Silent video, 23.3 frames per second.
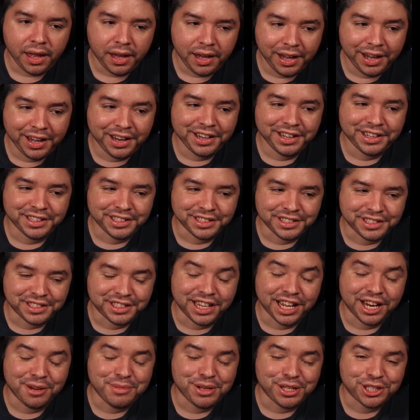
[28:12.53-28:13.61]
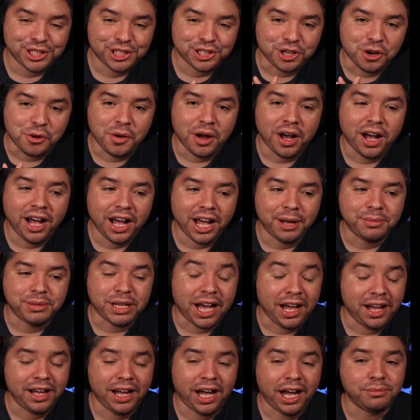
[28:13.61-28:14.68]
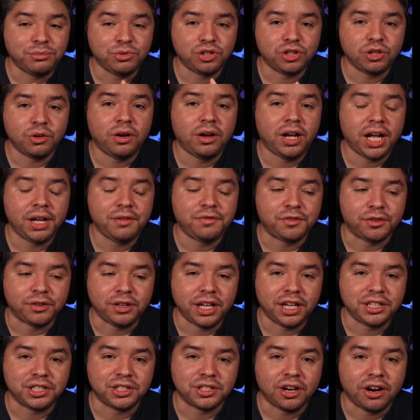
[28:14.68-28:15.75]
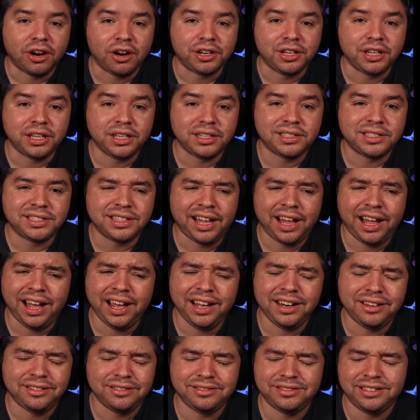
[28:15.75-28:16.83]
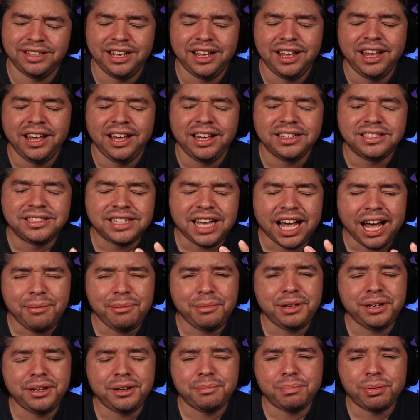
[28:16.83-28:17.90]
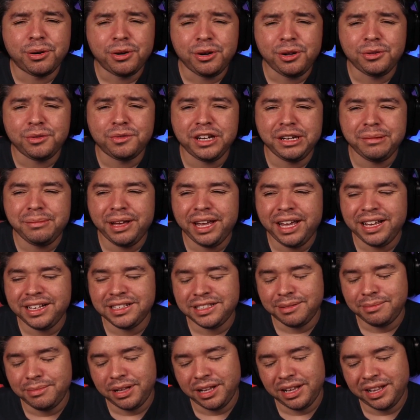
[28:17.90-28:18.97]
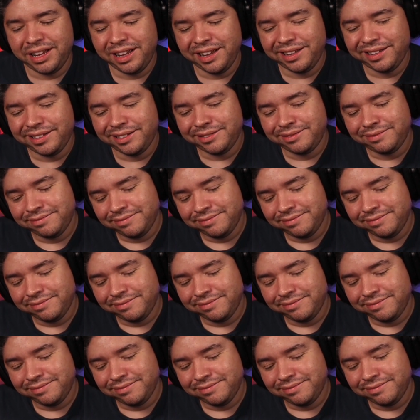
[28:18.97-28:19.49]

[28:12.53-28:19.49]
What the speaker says: getting me so hyped. I'm so hyped for Legends Arceus. Diamond and Pearl remakes. I'm like,